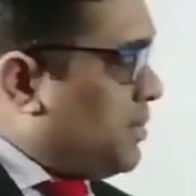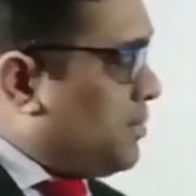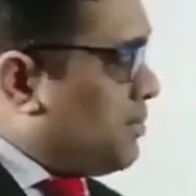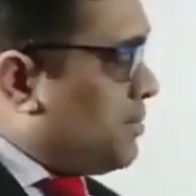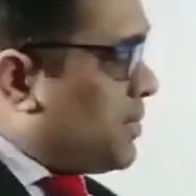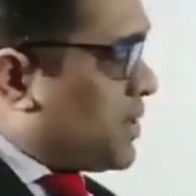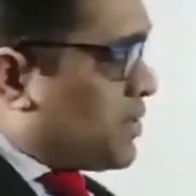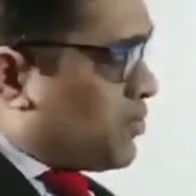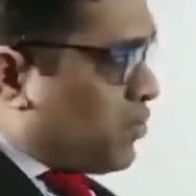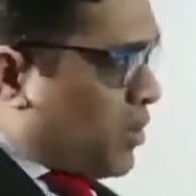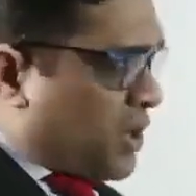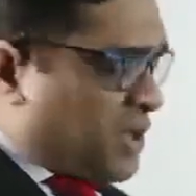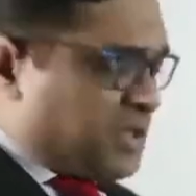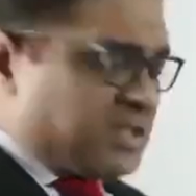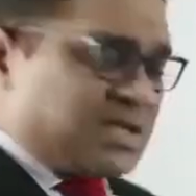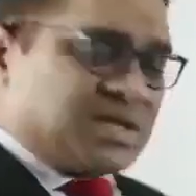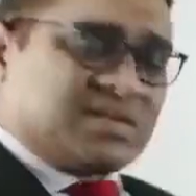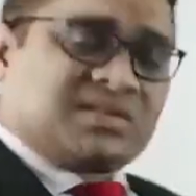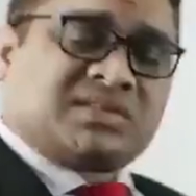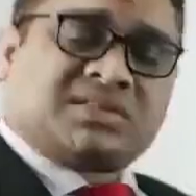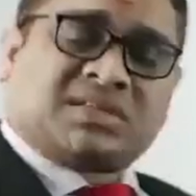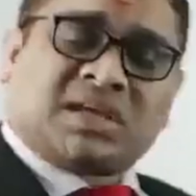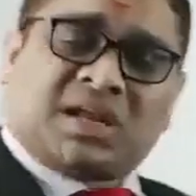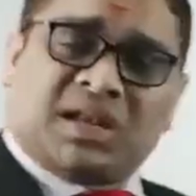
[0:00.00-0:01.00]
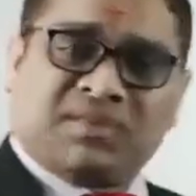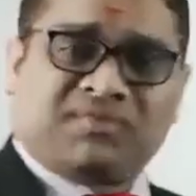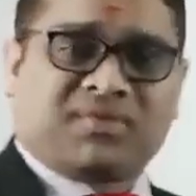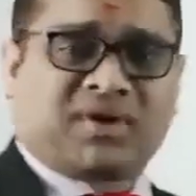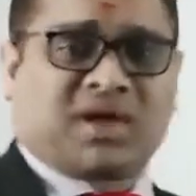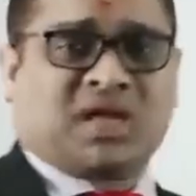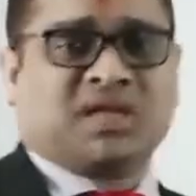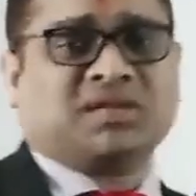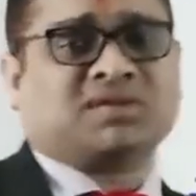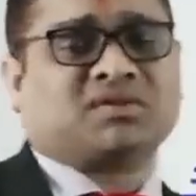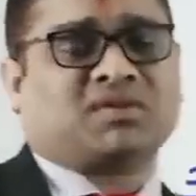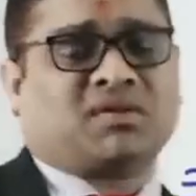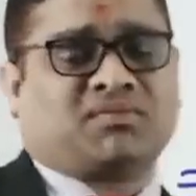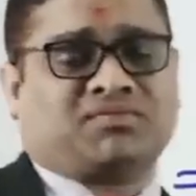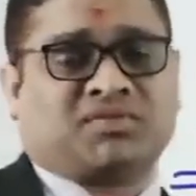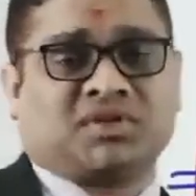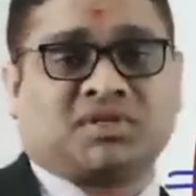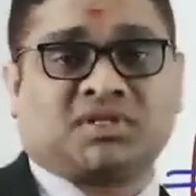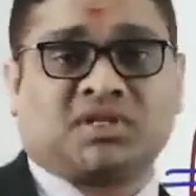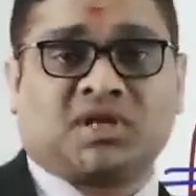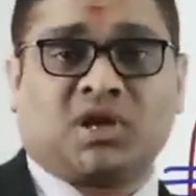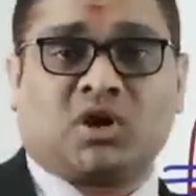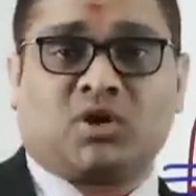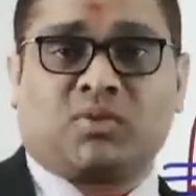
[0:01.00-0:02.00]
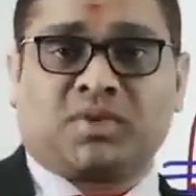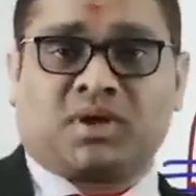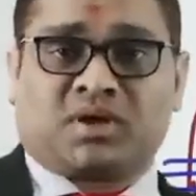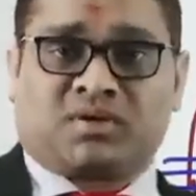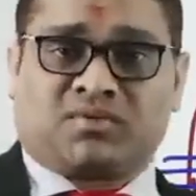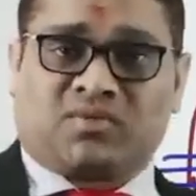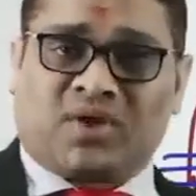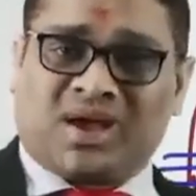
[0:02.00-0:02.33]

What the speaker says: But what is the significance of this telomere?